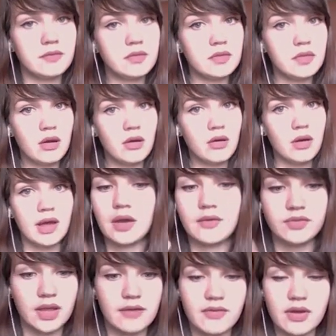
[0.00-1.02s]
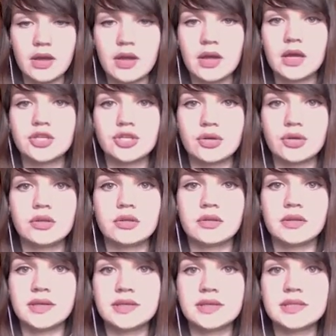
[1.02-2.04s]
even though I've never joined
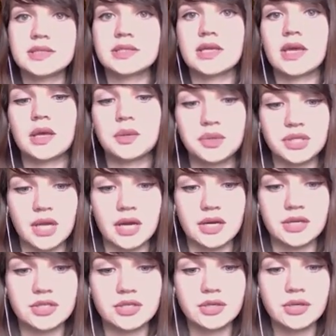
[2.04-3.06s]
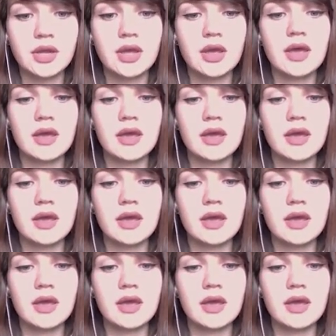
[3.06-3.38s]
this advertiser,